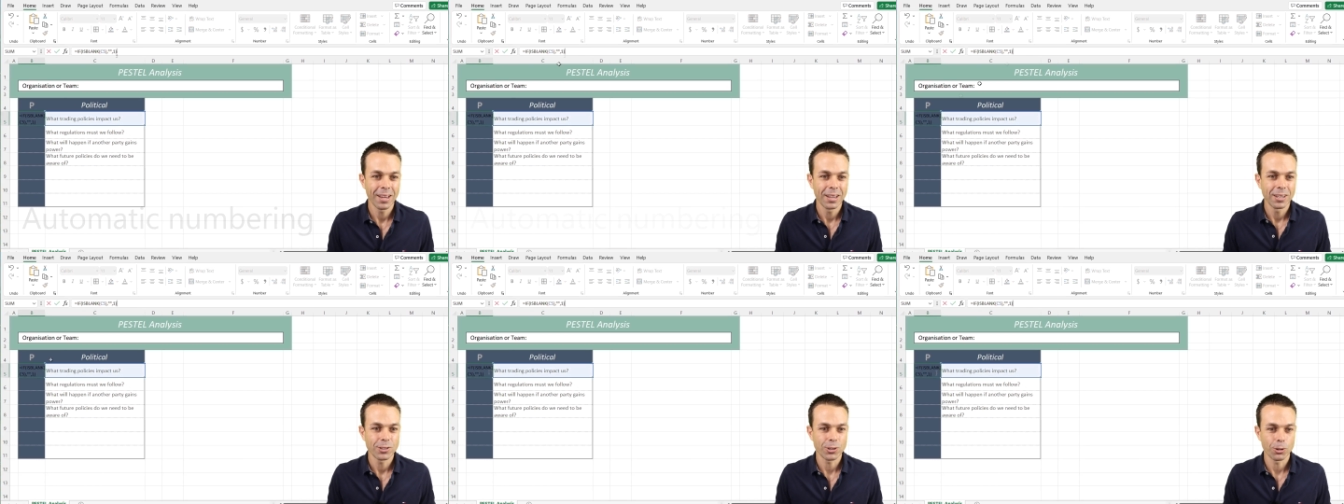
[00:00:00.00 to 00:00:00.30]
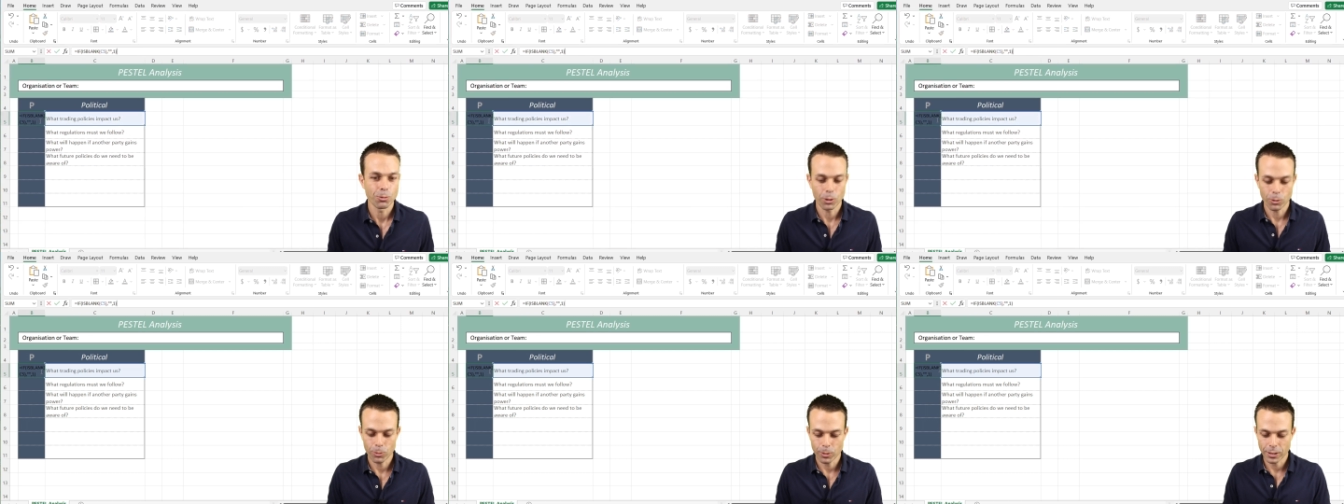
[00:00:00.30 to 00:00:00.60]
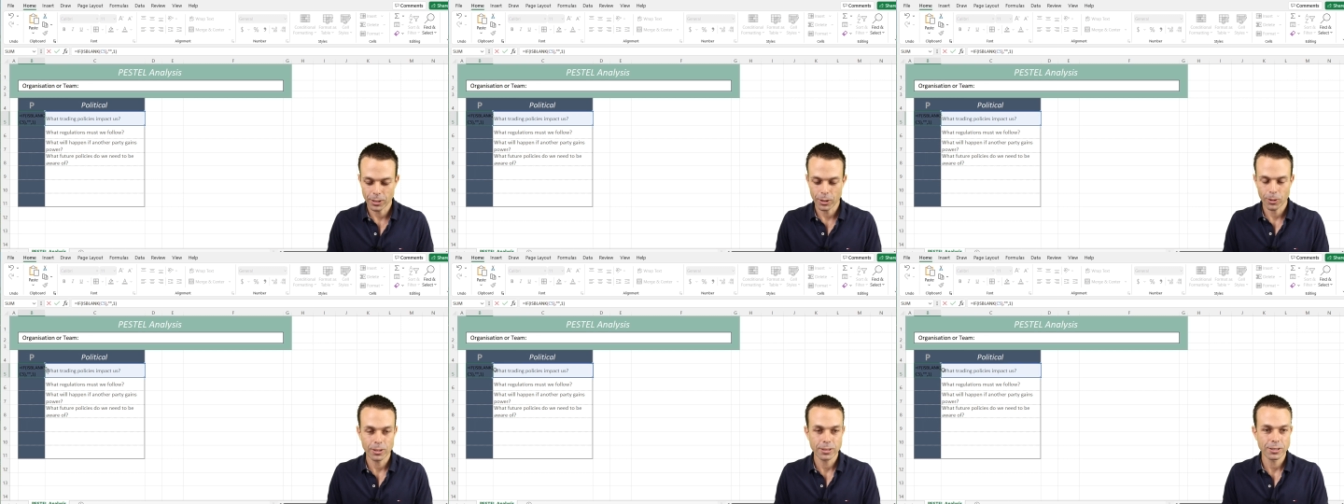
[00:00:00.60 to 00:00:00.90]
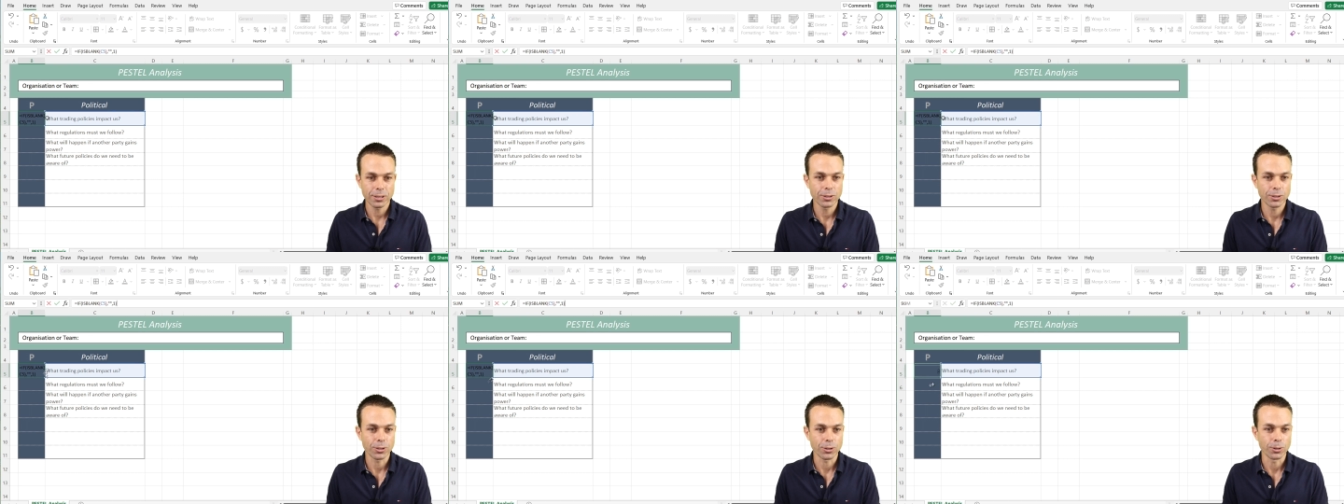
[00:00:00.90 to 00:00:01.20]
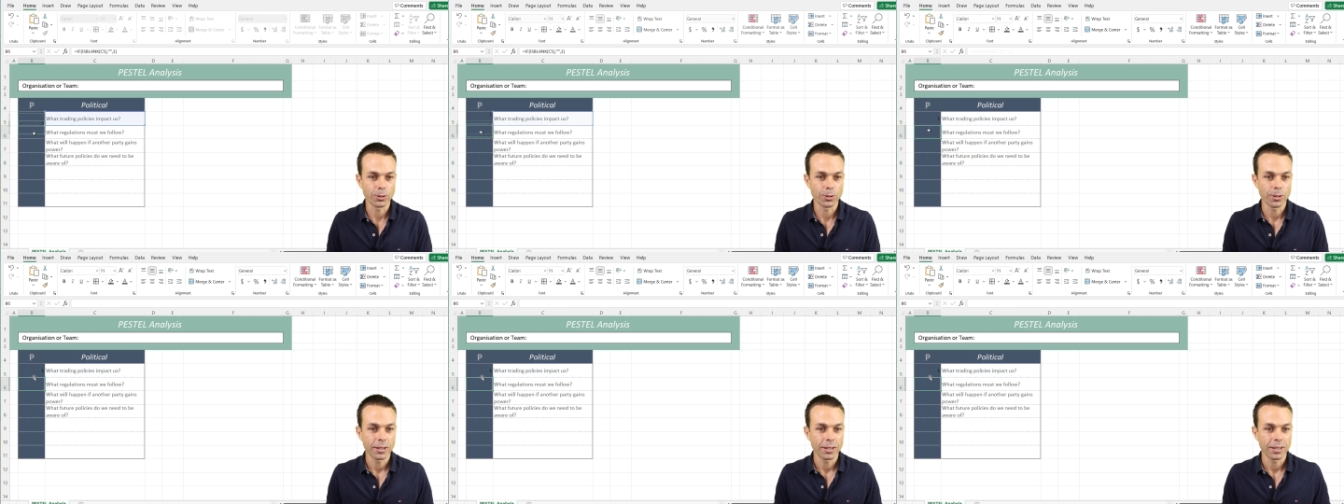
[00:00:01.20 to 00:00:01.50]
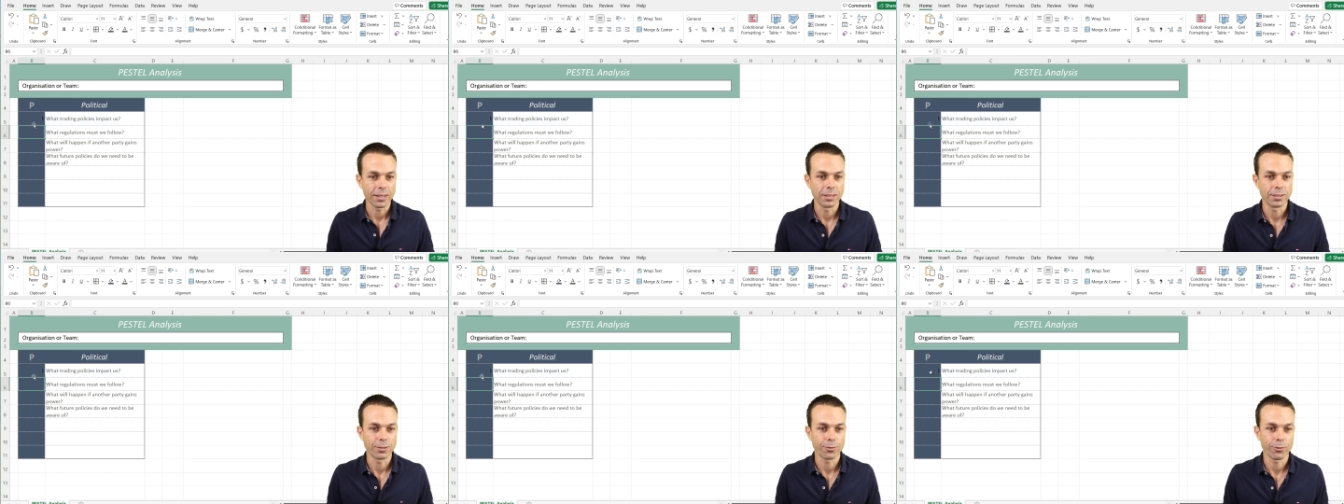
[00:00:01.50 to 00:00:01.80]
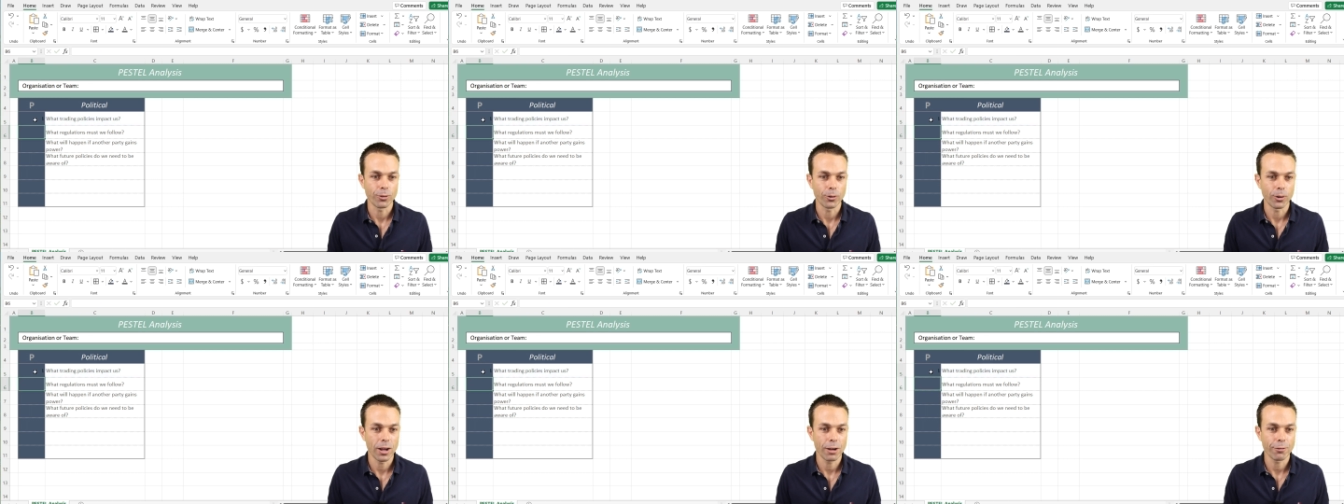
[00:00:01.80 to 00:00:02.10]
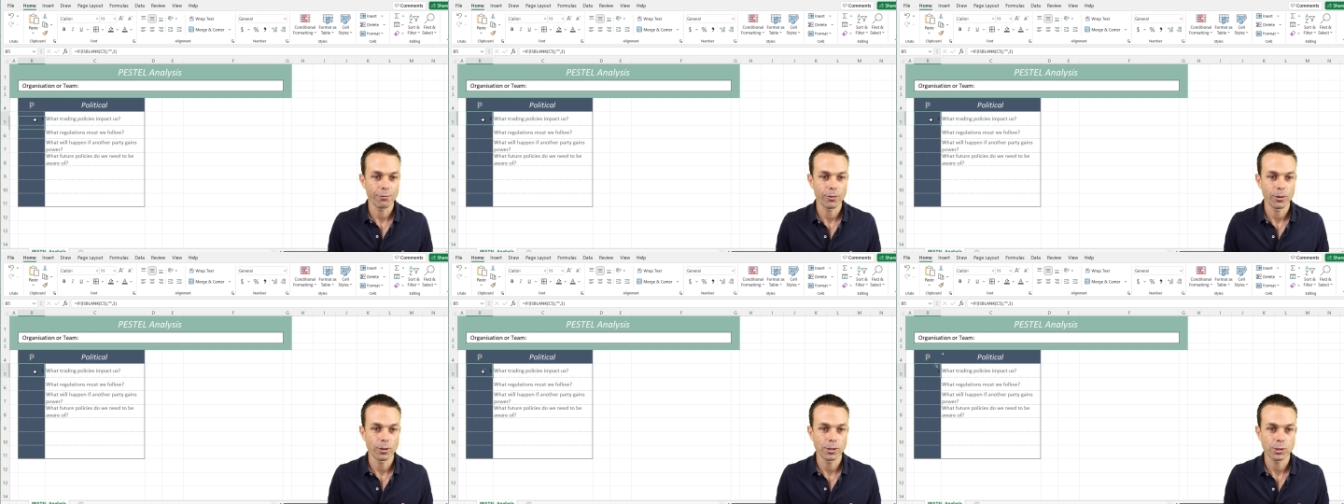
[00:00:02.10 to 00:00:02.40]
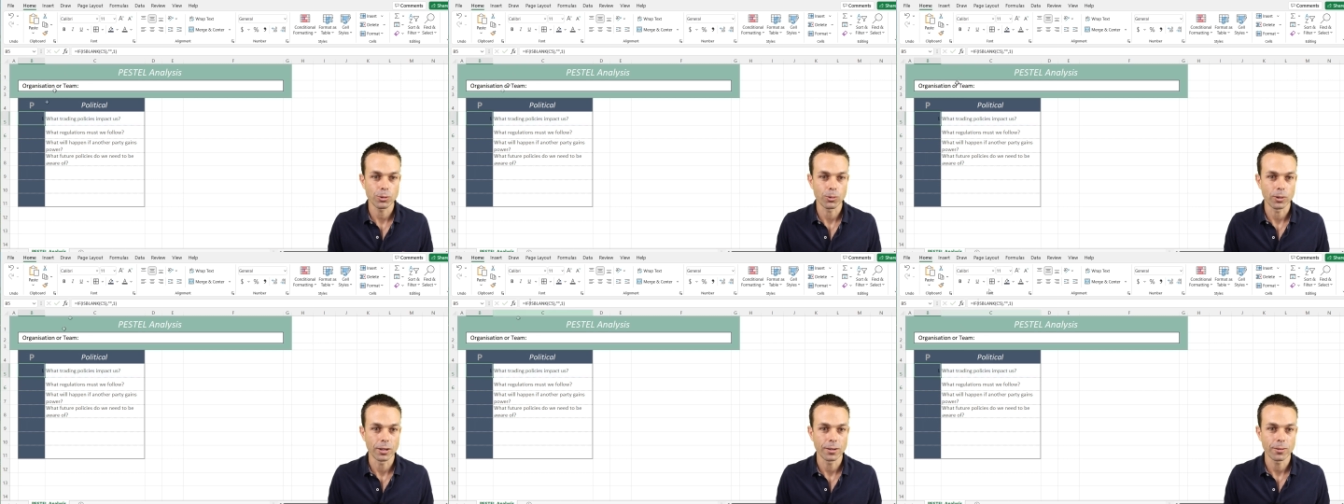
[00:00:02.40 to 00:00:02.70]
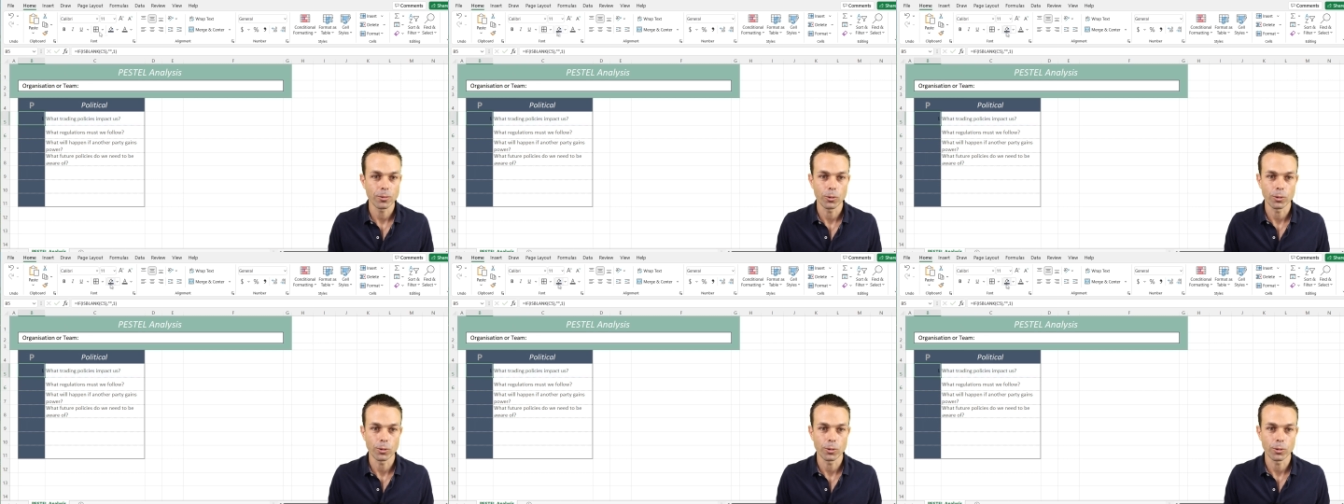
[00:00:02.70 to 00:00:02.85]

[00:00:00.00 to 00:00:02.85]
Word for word: So what we're going to do is for our first one,